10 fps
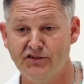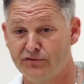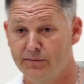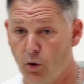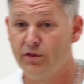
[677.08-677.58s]
this is
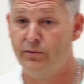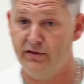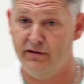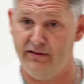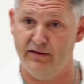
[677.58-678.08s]
from the
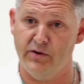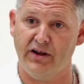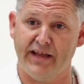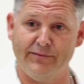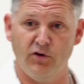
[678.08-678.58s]

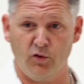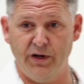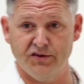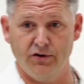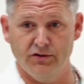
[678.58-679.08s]
American Academy of
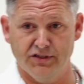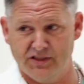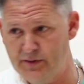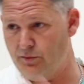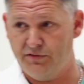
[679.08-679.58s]
Orthopedic Surgeons,
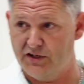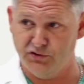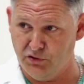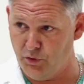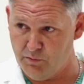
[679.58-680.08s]
the big
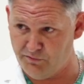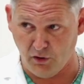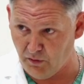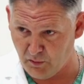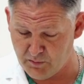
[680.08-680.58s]
professional group for
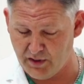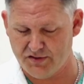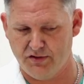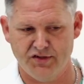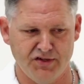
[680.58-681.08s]
all the orthopedic
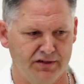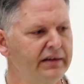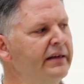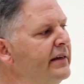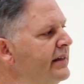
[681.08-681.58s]
surgeons in
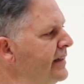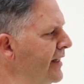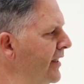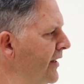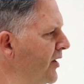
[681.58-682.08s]

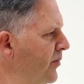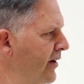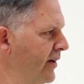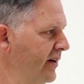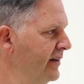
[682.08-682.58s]

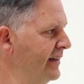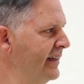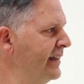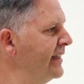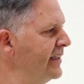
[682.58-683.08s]
America.
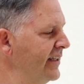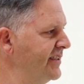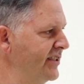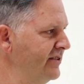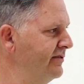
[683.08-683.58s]
They
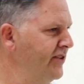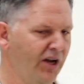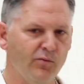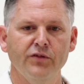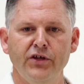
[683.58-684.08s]
said the
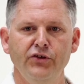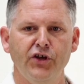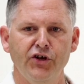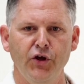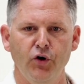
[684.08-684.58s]
#1 thing you
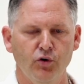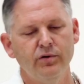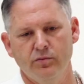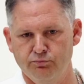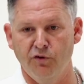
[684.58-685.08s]
can do
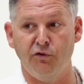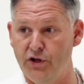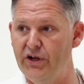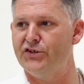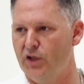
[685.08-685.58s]
before
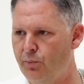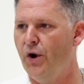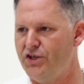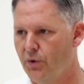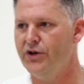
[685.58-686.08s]
you get to the
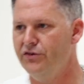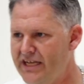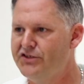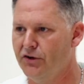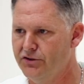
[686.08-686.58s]
point to where you
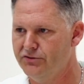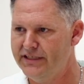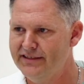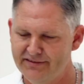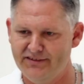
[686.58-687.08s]
need
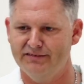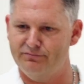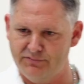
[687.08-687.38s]
surgery to